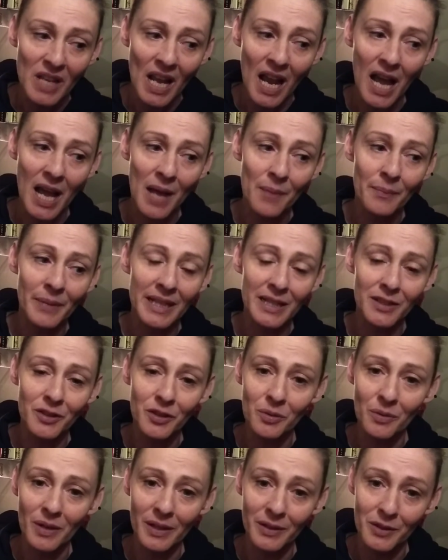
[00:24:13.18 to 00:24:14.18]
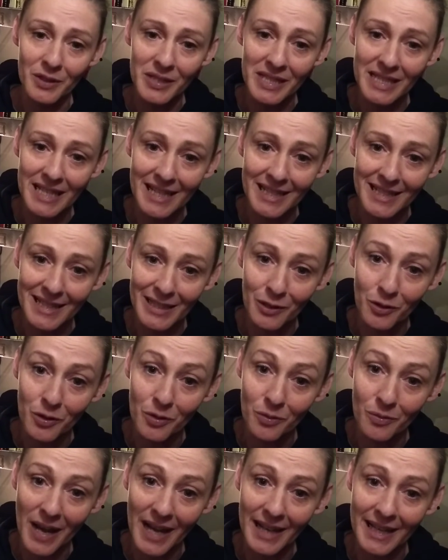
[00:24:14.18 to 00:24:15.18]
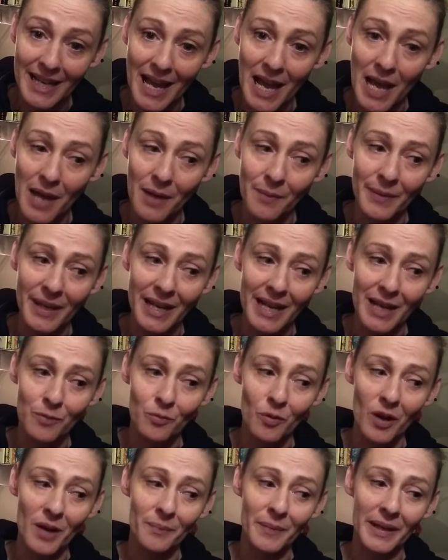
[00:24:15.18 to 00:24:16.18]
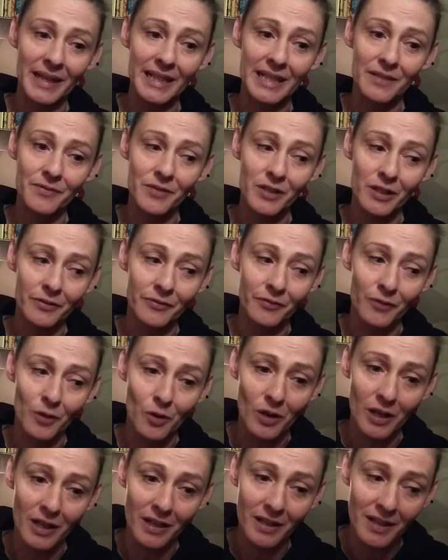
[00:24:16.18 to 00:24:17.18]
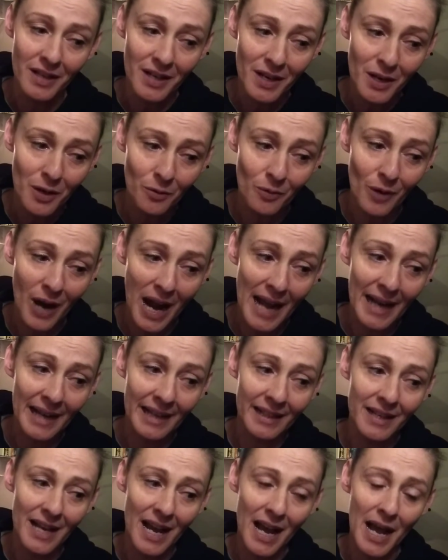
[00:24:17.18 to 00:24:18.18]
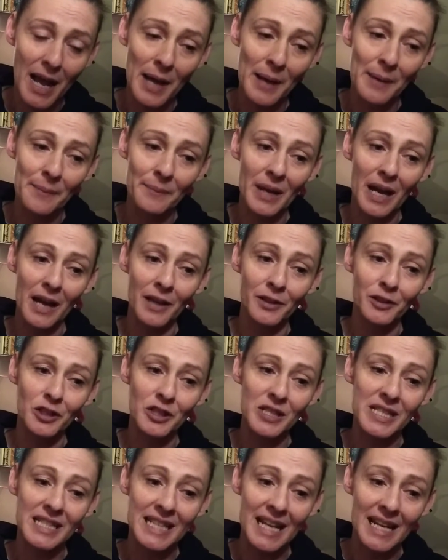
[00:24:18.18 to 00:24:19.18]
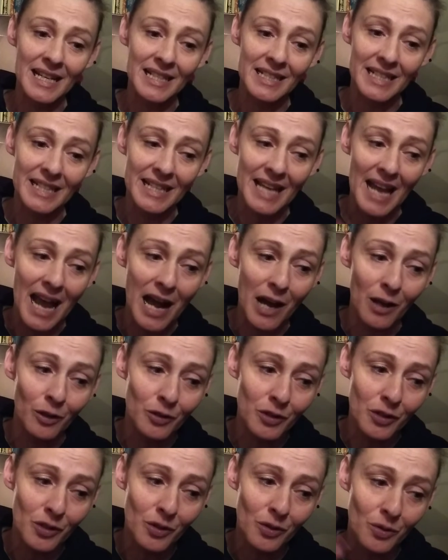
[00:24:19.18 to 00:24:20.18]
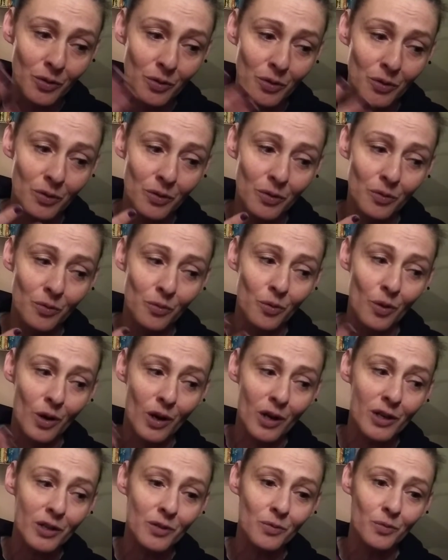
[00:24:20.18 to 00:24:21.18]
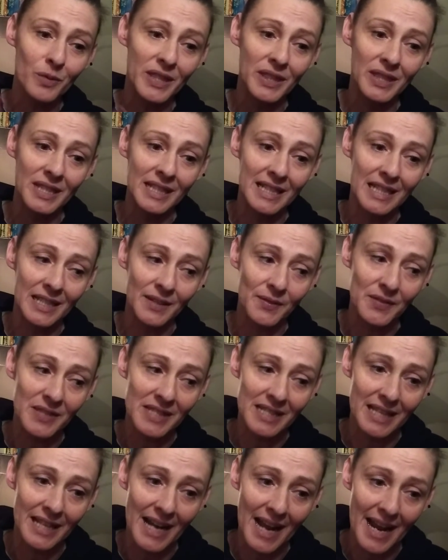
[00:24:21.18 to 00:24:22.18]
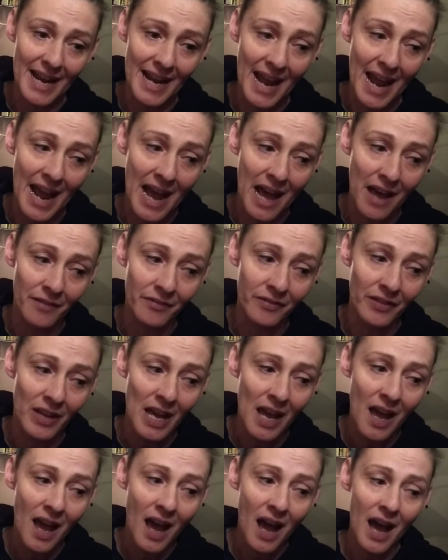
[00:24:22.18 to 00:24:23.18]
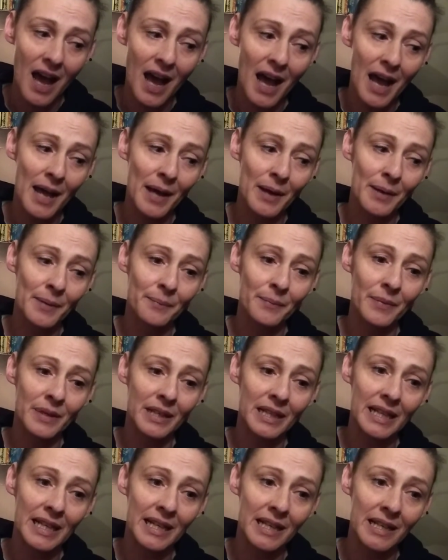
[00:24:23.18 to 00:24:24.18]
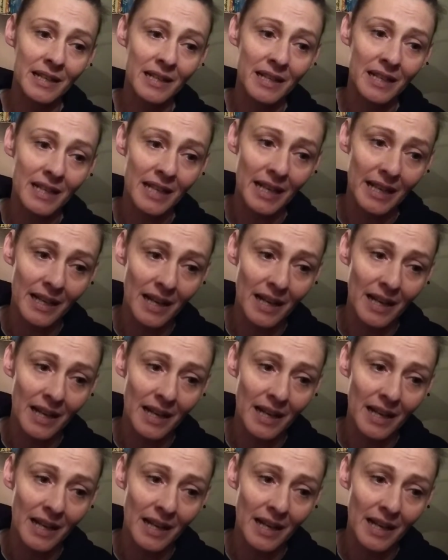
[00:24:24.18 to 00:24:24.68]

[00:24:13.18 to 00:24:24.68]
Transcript: into understanding who I am and what my gifts are for, right? Understanding how to work with the gifts that I have in